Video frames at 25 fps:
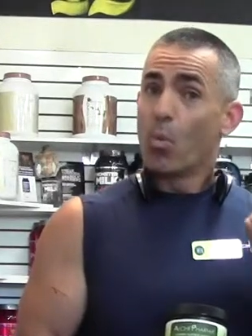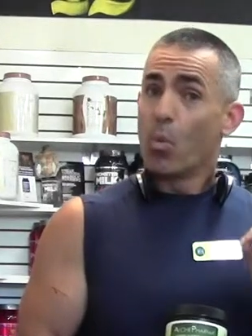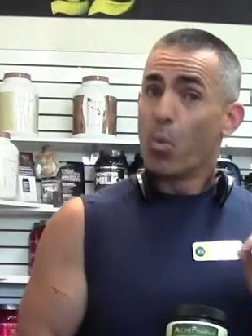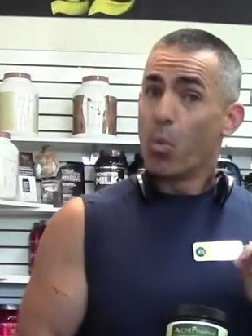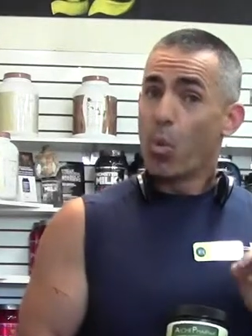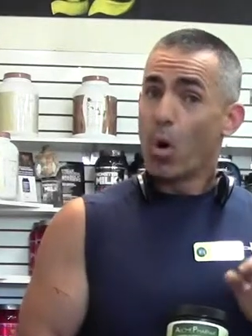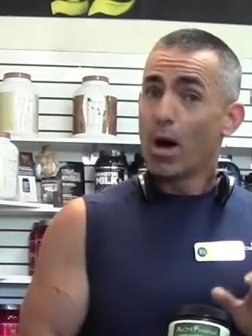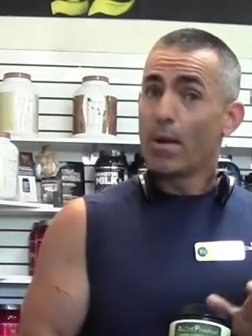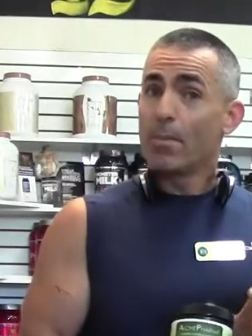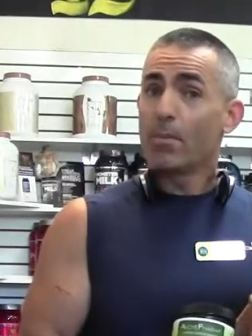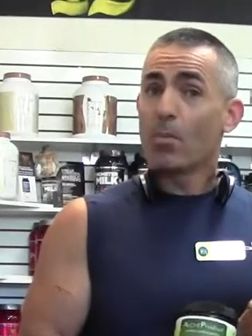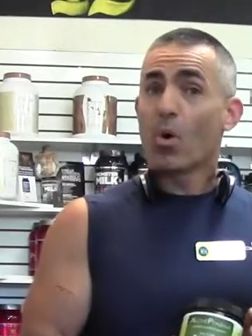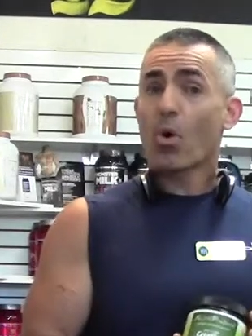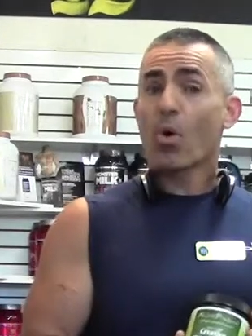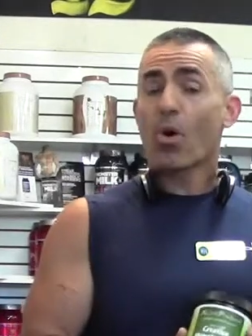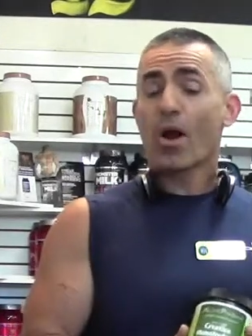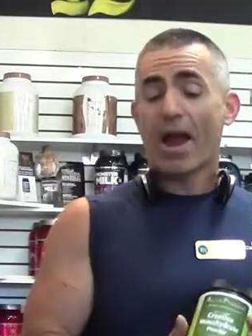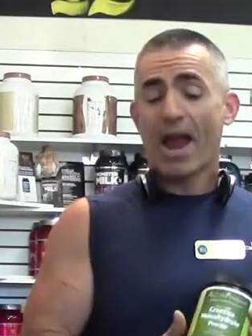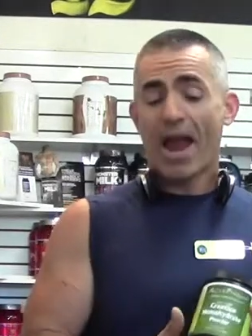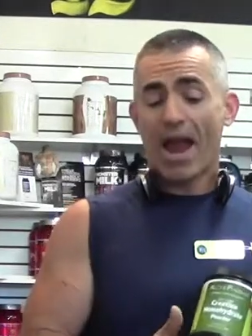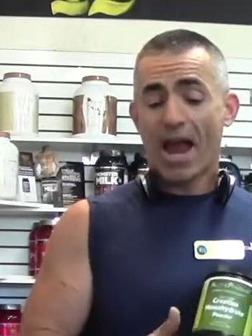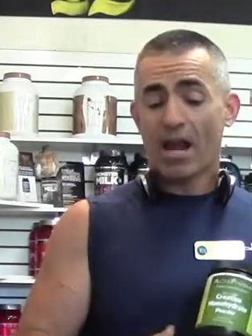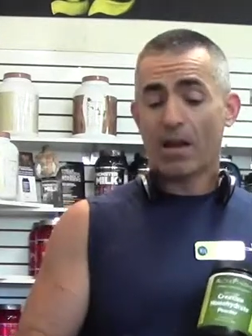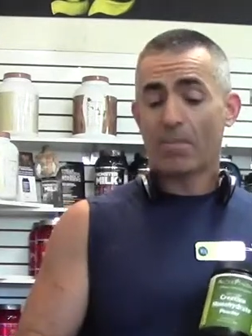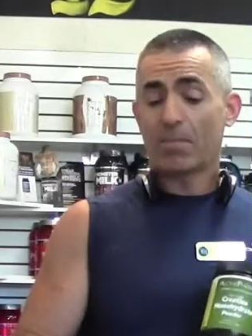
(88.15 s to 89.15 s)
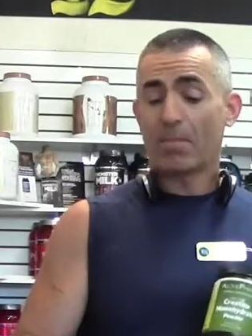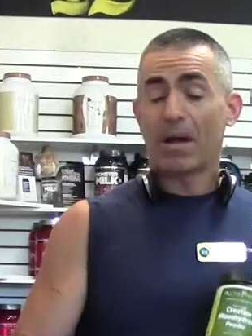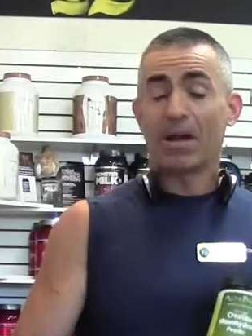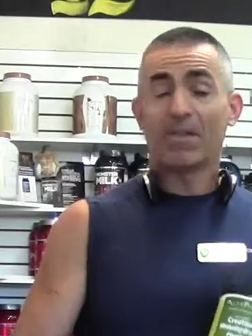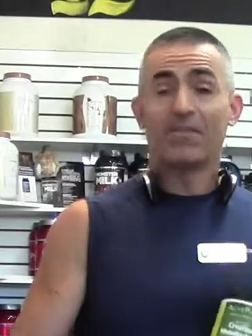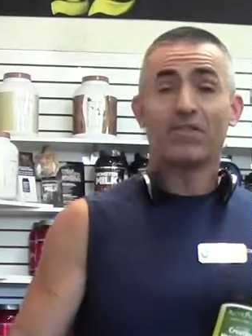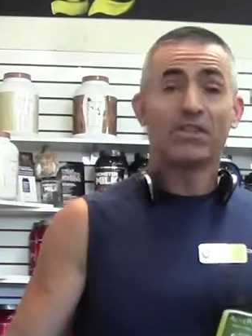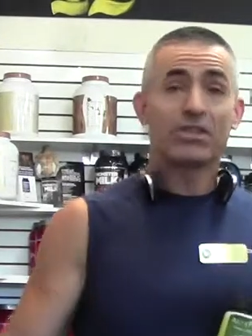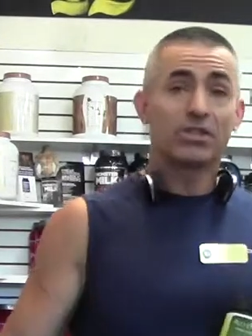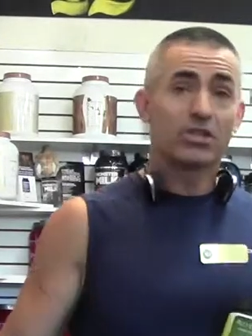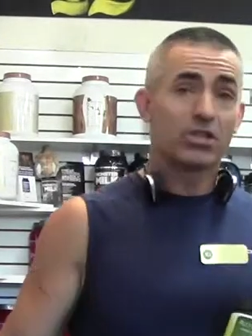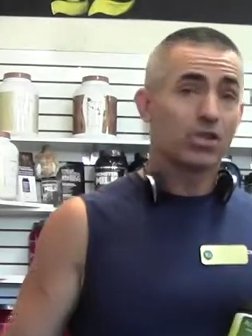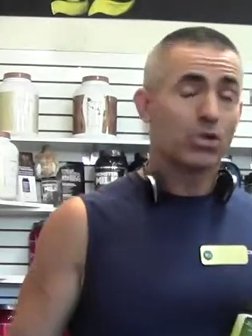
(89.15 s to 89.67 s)
One more added
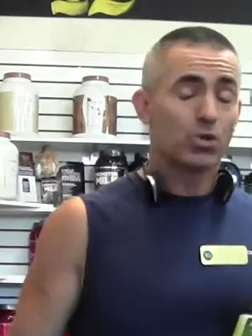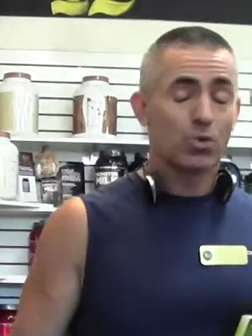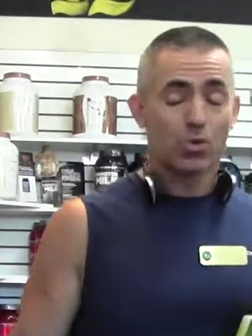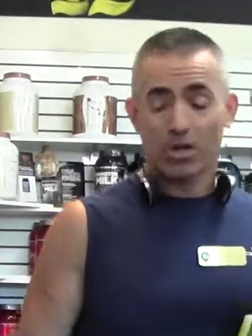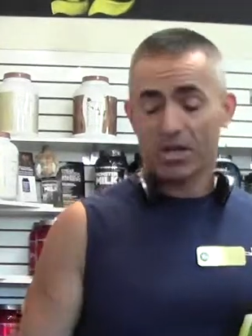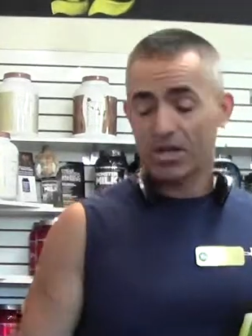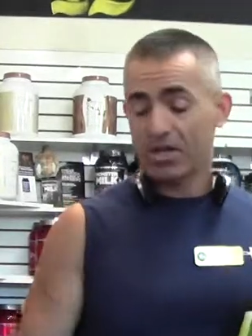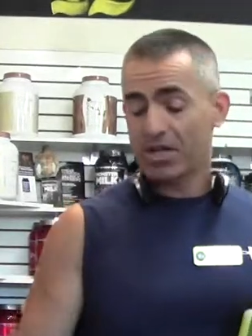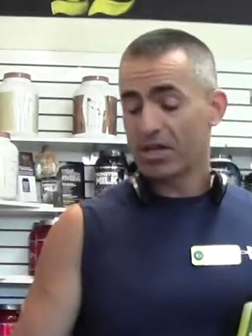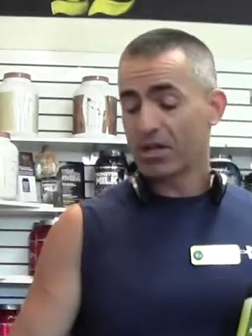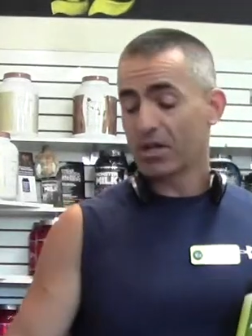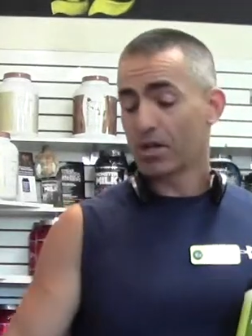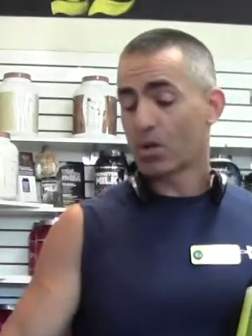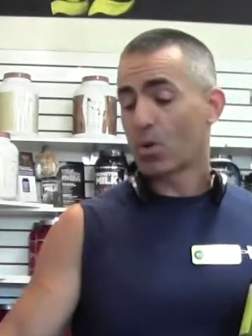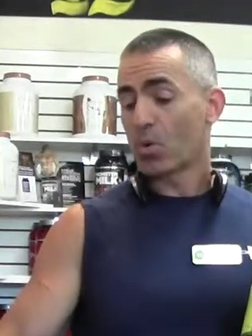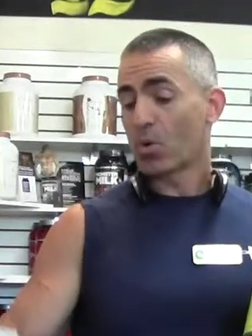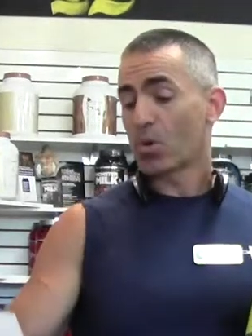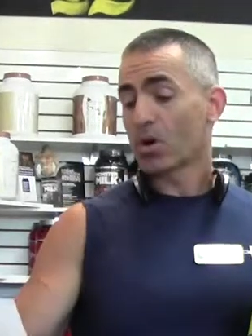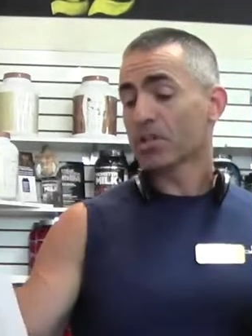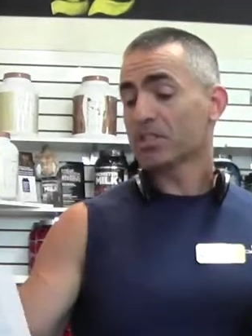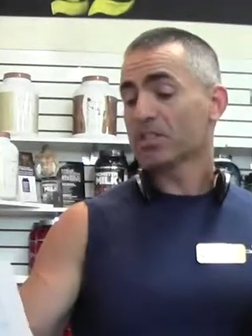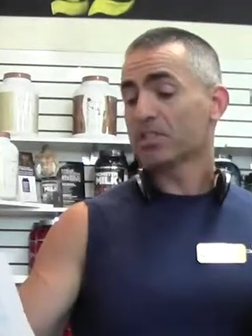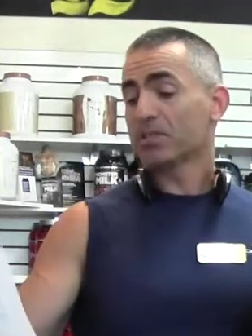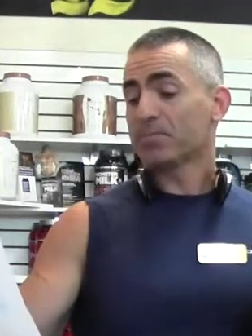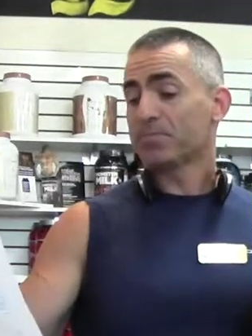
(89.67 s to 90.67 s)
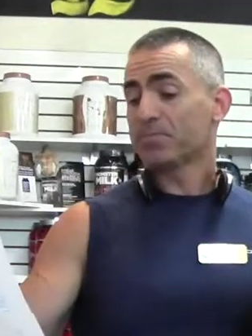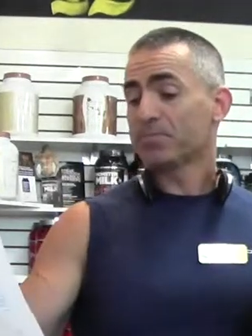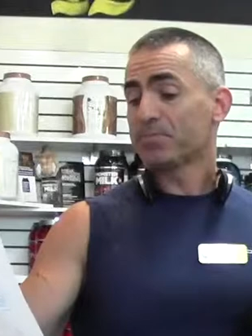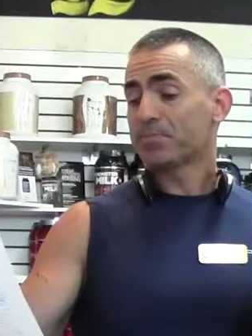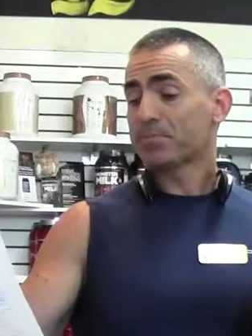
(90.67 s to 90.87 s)
benefit to the creatine, of course,